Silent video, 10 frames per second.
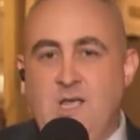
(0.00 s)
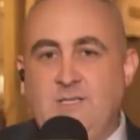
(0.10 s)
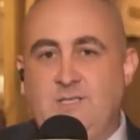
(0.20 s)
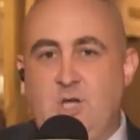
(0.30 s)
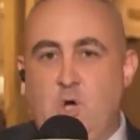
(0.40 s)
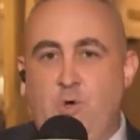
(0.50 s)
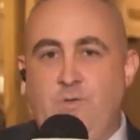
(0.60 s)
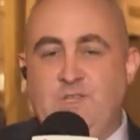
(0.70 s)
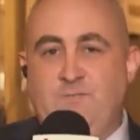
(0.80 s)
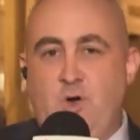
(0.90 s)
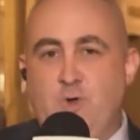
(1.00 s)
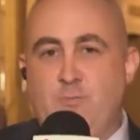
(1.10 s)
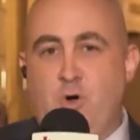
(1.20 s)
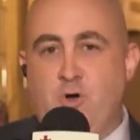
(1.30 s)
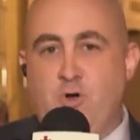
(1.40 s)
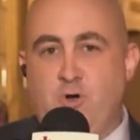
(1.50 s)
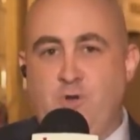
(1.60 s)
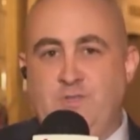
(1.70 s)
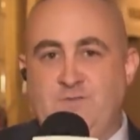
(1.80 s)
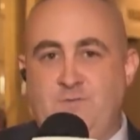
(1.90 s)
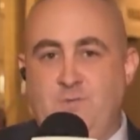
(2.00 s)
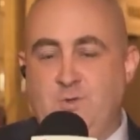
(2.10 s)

So this Father Parker, this